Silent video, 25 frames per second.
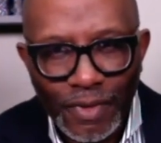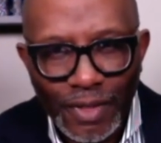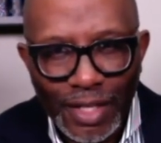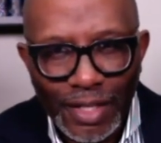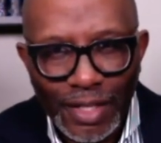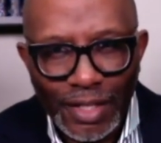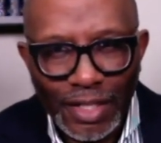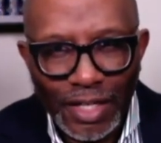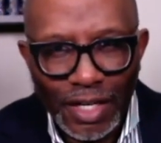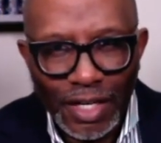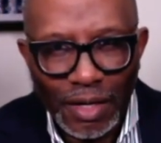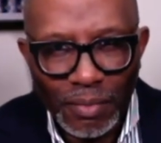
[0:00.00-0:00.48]

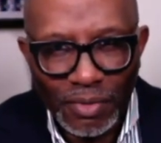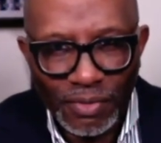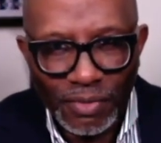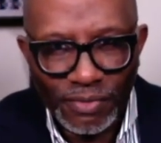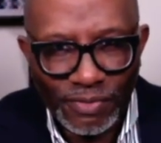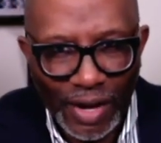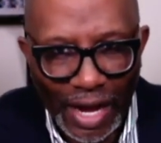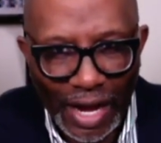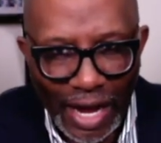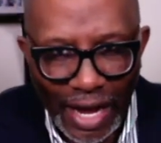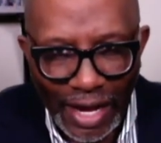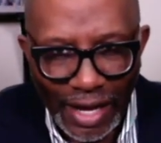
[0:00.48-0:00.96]
And then number
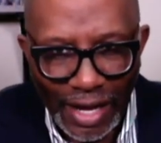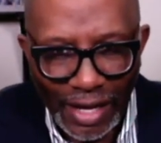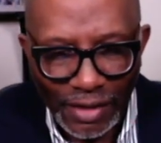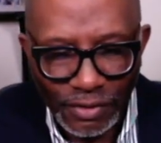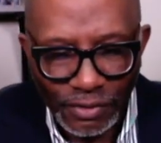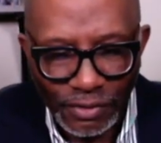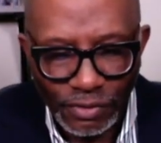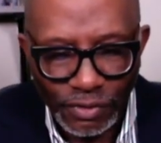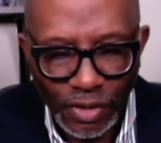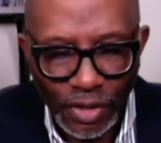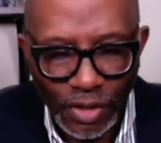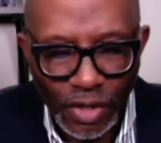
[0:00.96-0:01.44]

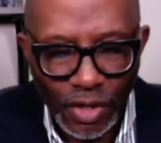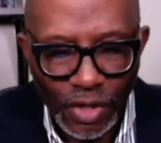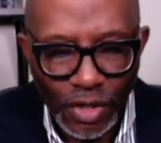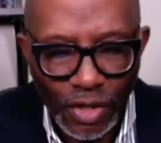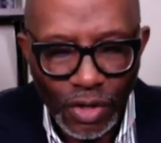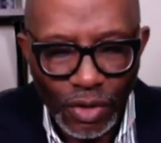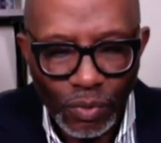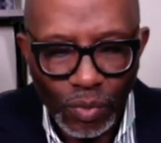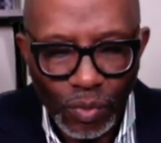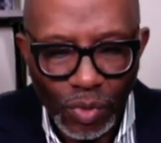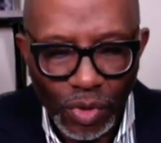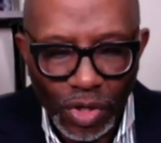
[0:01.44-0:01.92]
five,
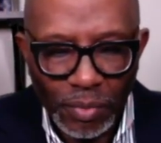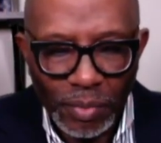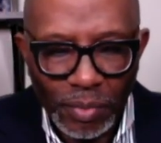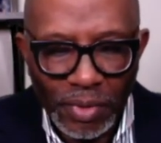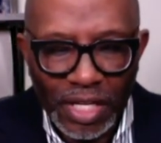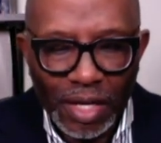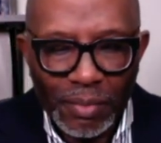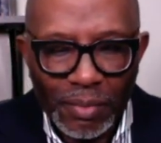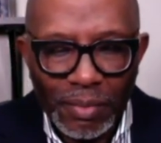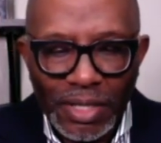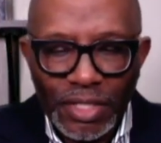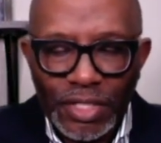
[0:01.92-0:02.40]
we're going to
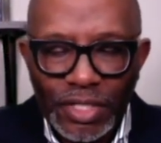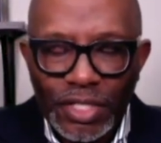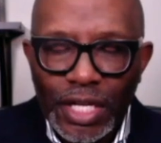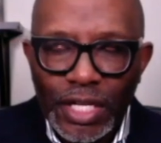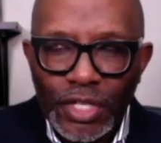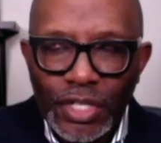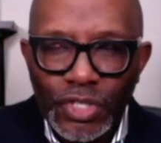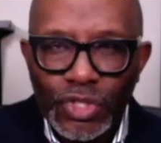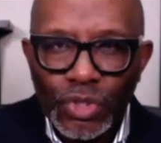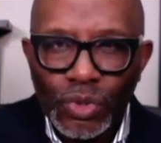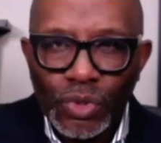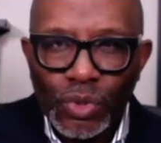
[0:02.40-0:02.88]
become
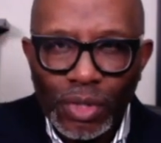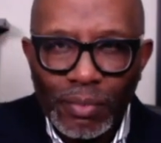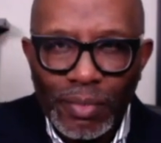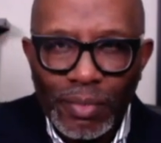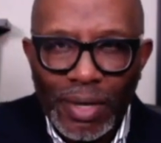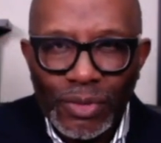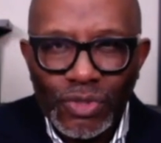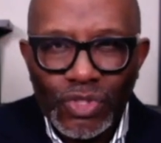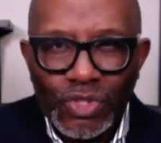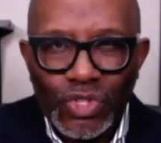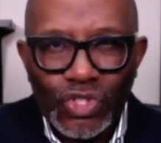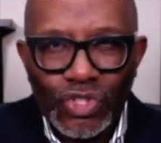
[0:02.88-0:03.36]
intentional
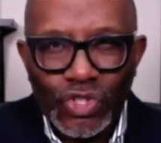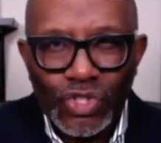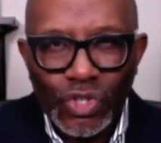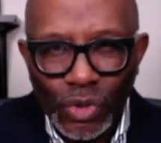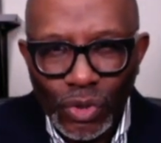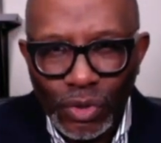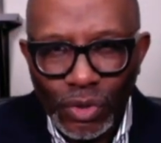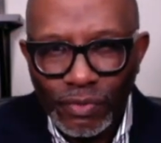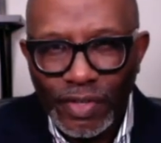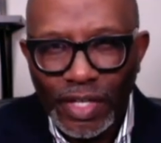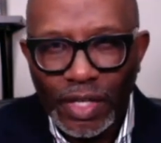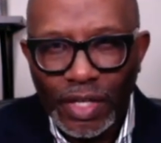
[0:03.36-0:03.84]
about
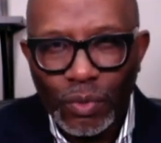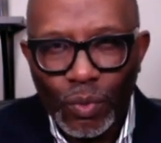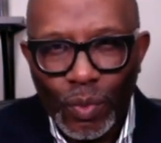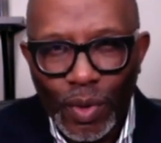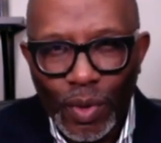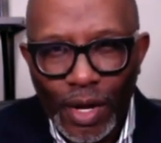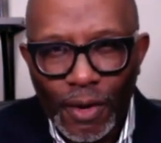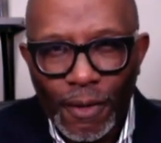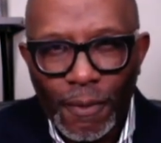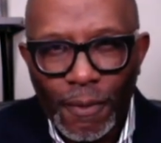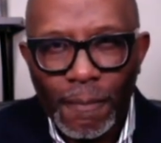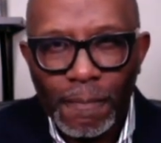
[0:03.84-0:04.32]
serving
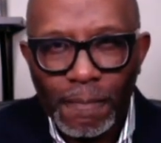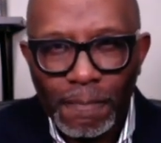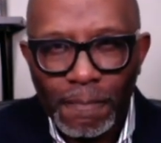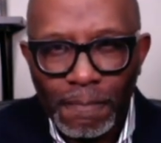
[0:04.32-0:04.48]
well.